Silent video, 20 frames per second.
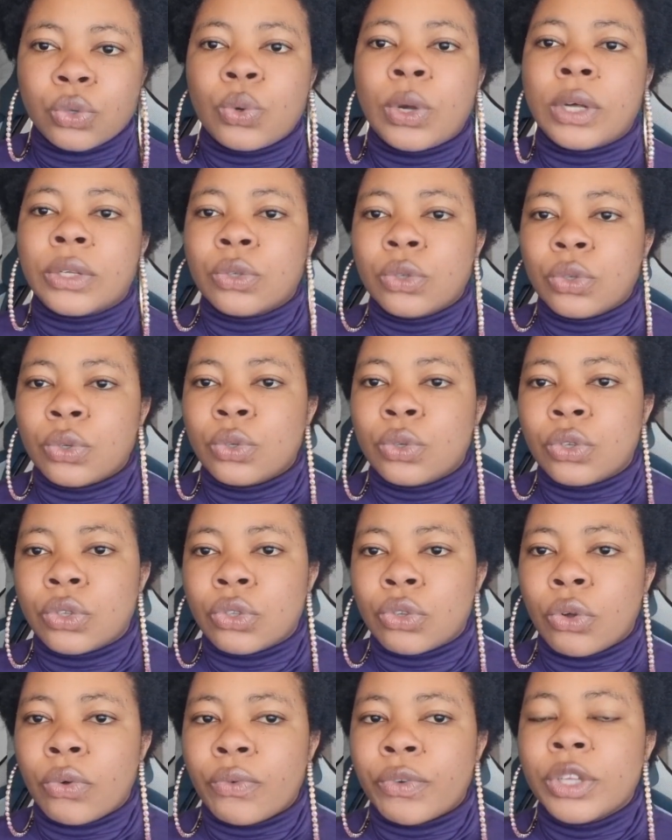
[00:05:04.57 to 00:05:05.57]
and so
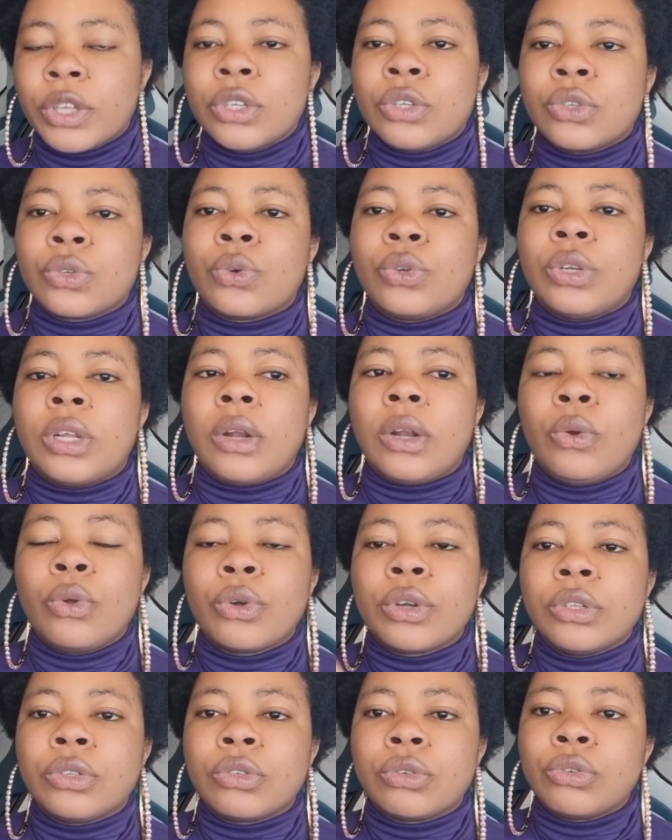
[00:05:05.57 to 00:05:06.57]
stuff. So they
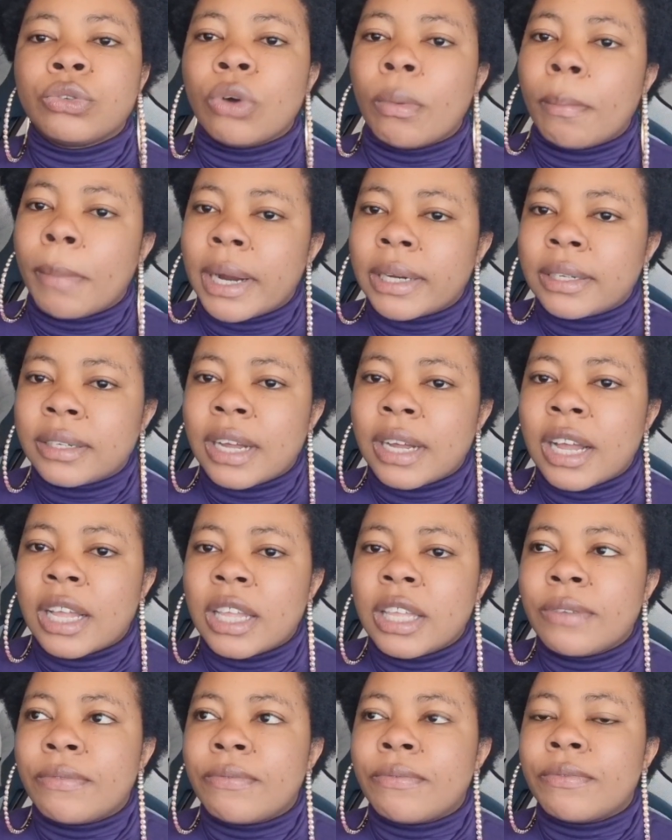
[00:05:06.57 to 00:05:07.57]
look into your matter
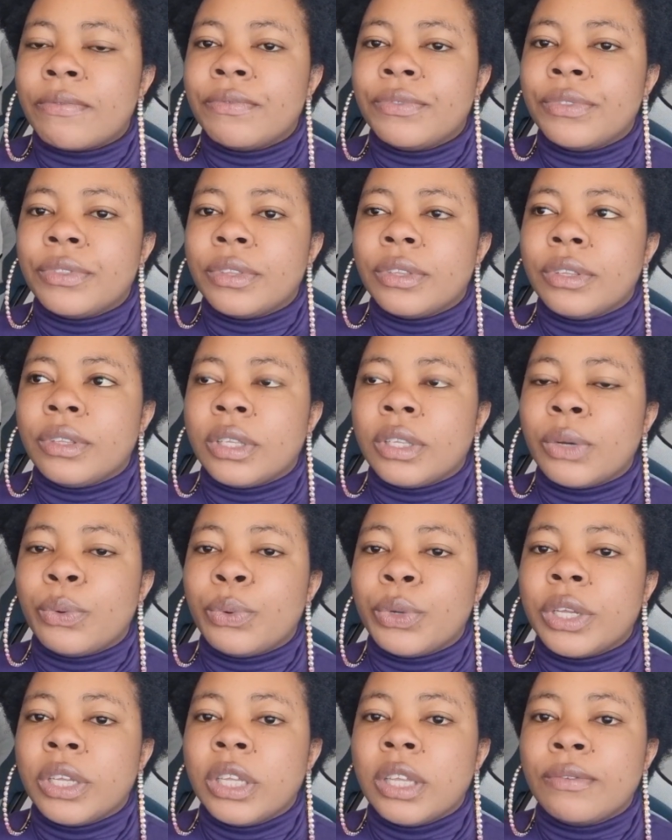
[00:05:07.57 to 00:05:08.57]
if they
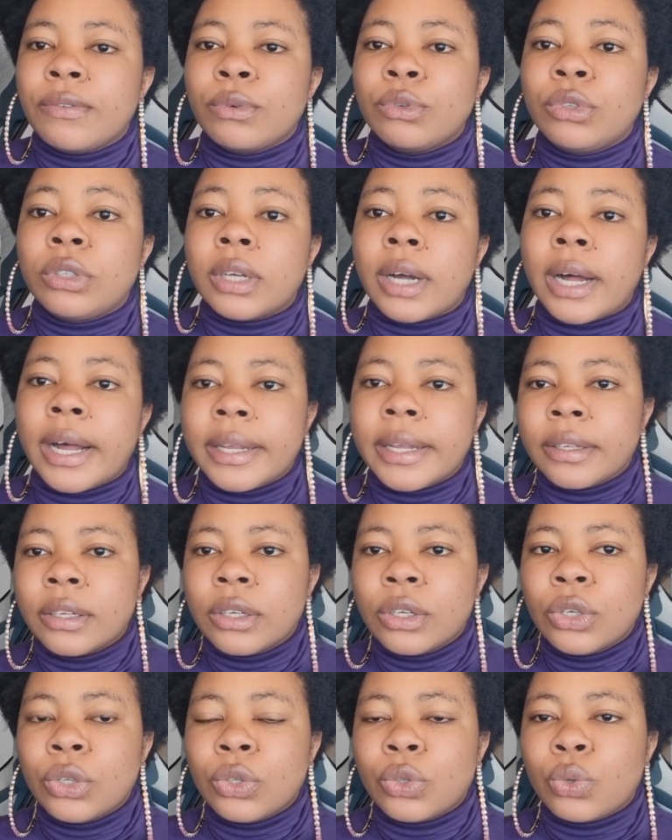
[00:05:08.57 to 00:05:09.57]
will give you time
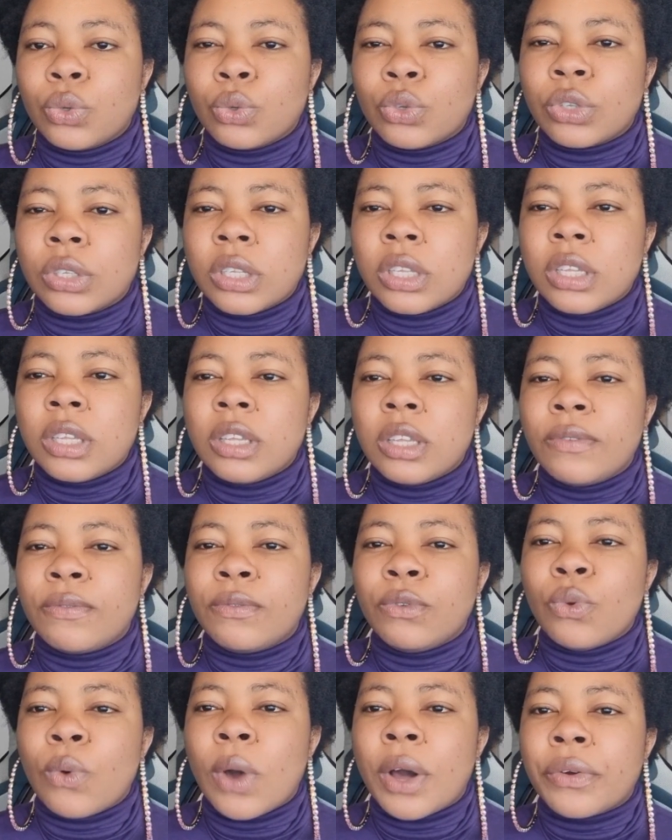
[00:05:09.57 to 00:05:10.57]
to see
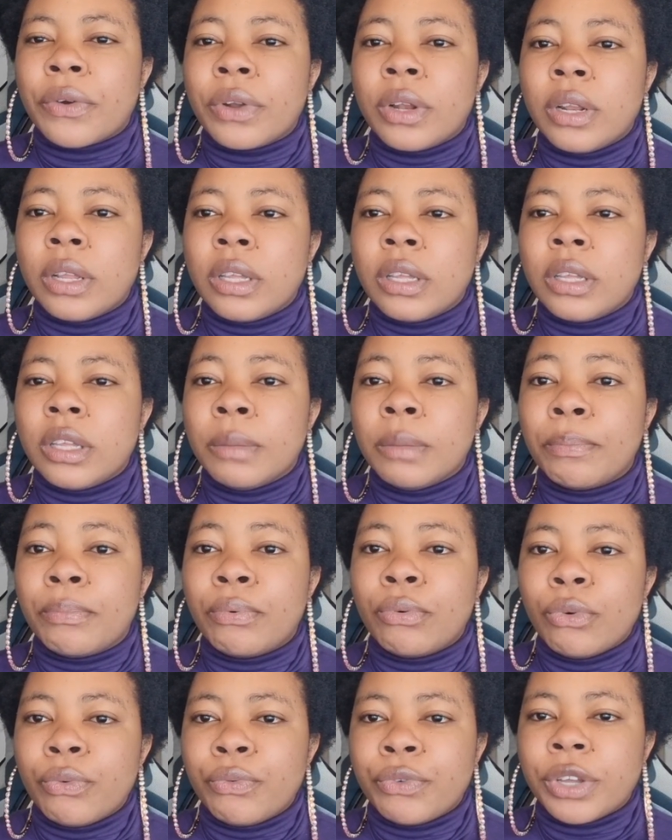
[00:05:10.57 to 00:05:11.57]
if you are really
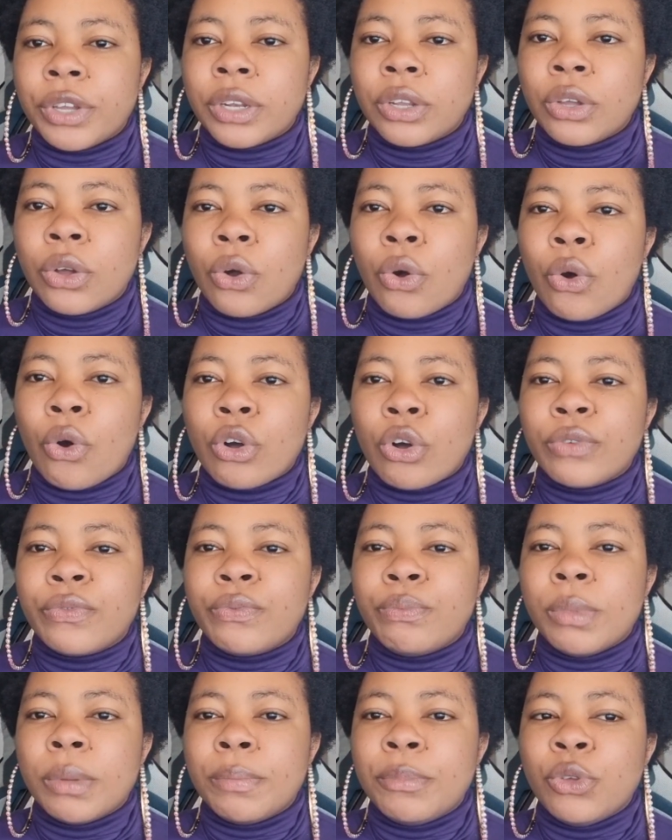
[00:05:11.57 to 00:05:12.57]
improving or
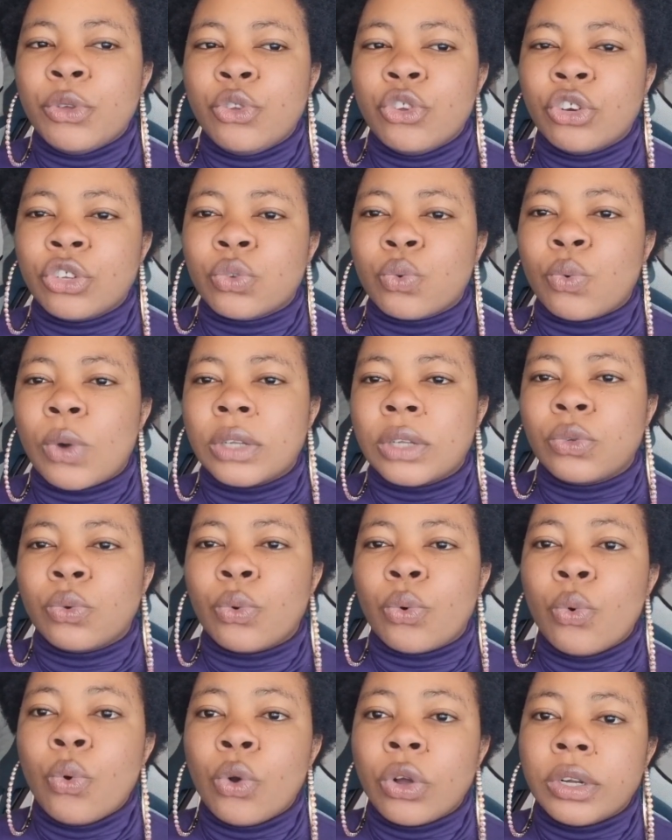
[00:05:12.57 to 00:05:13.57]
if maybe you just want
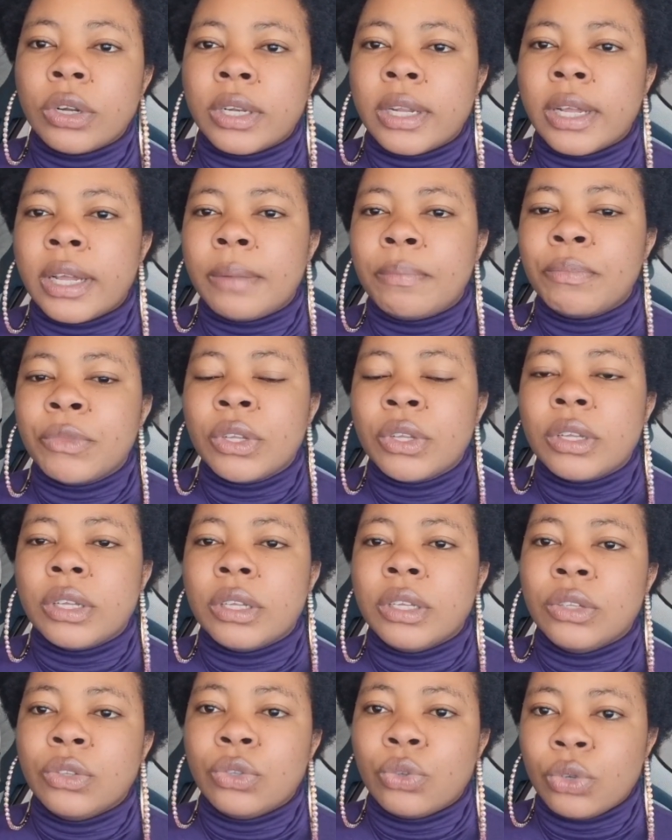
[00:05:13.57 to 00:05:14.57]
to hook them
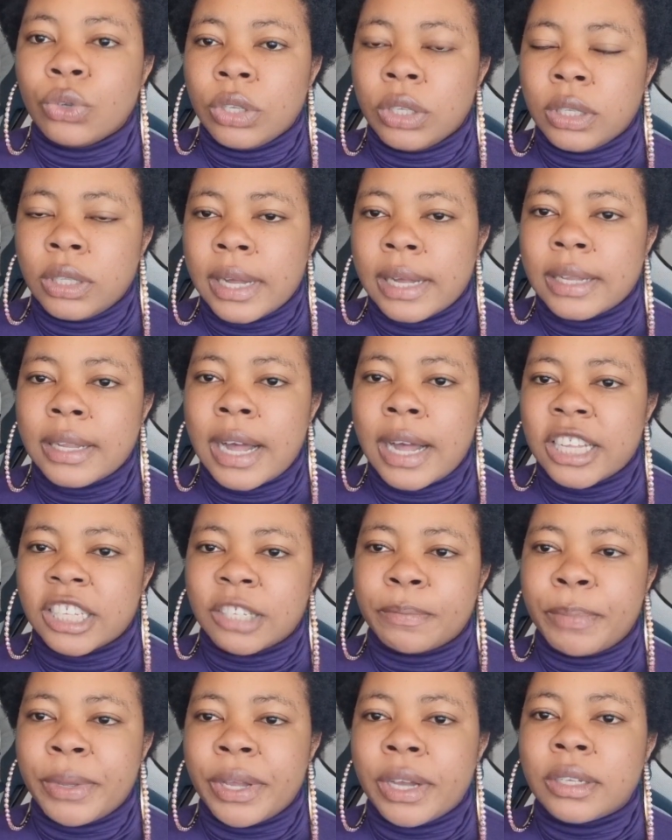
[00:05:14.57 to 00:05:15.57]
in that
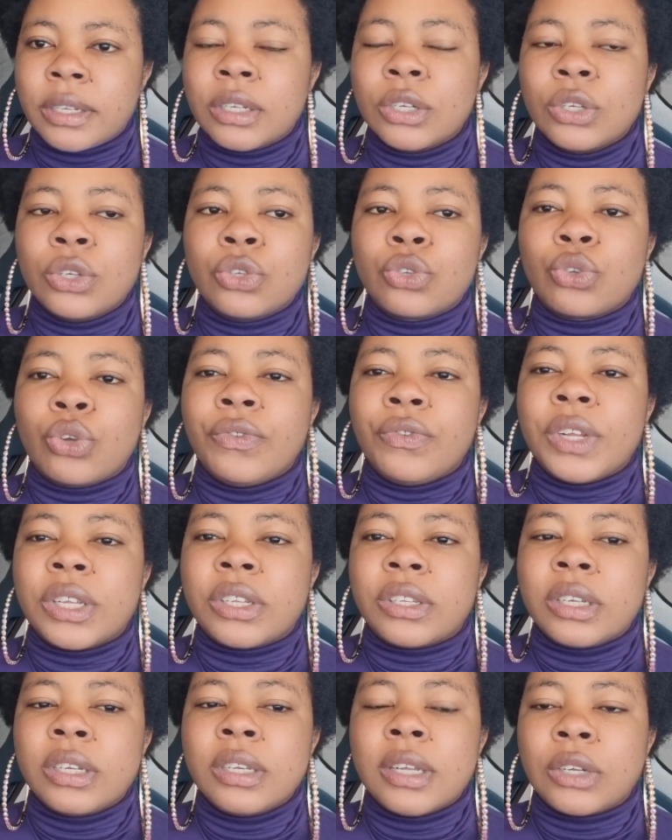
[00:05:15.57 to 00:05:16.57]
aspect. So if they
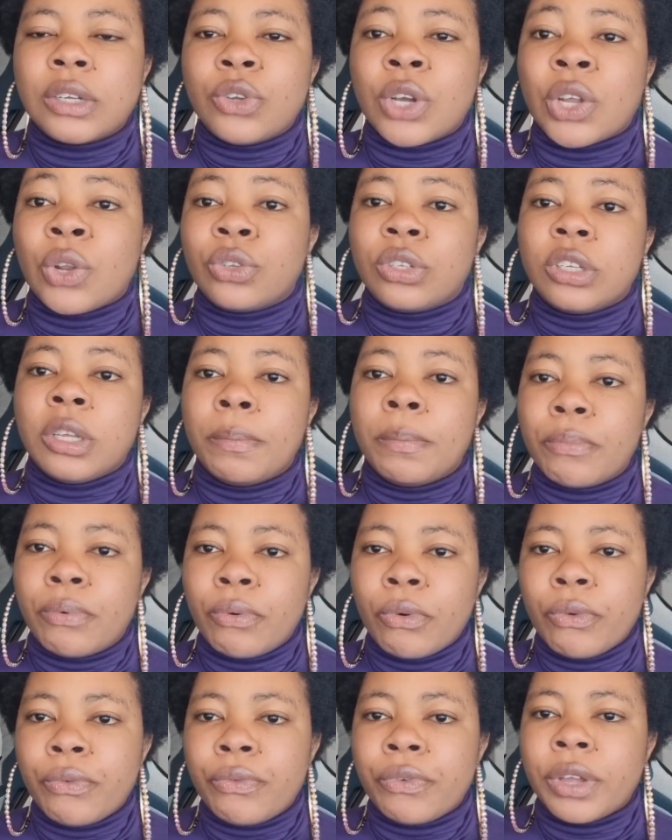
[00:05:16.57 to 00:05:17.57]
see that you are not
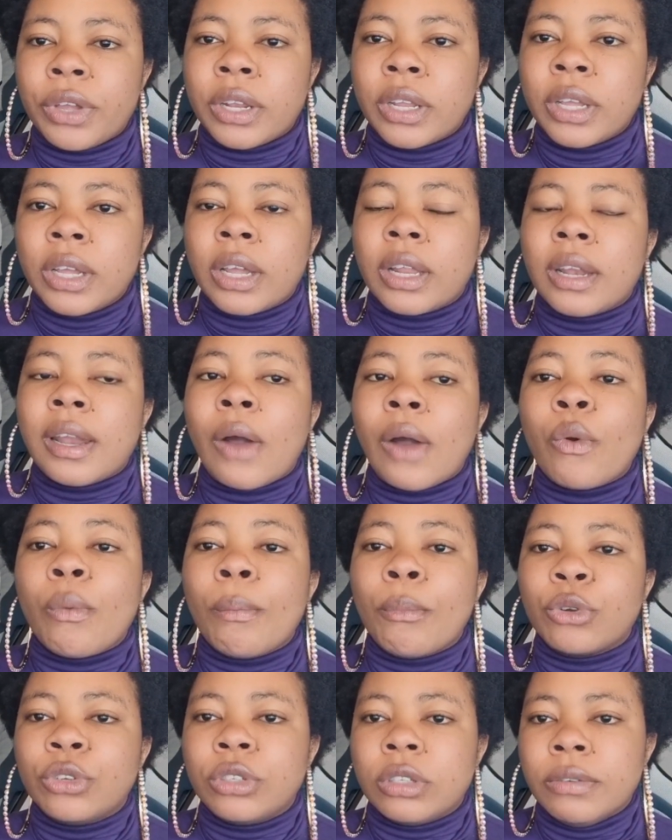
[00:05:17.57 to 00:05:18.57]
improving, that will
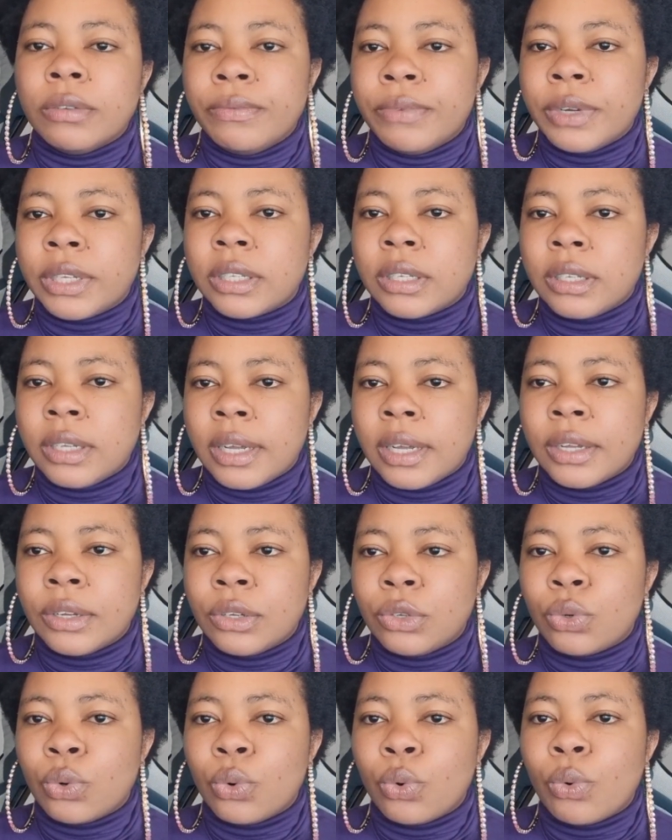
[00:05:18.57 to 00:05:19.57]
motivate
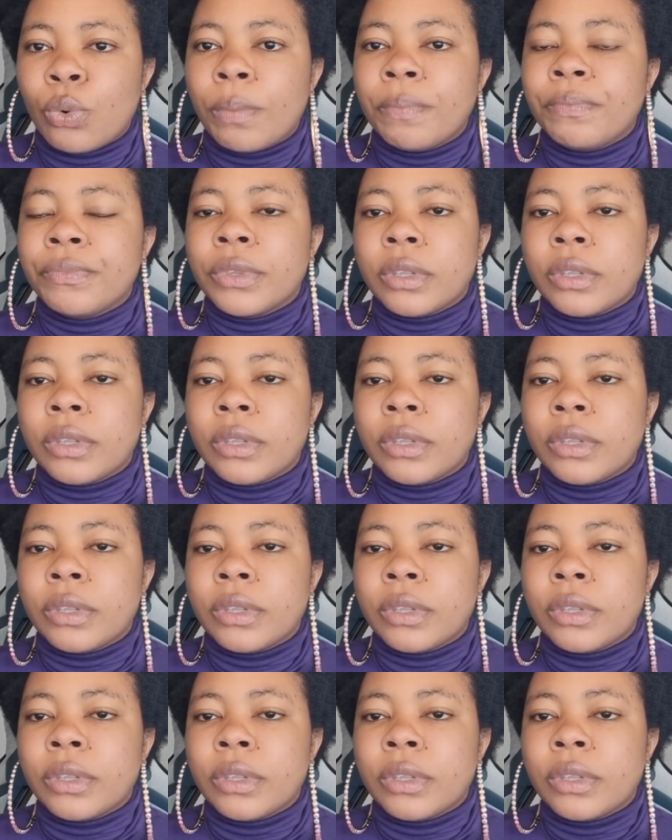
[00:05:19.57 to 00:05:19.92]
them to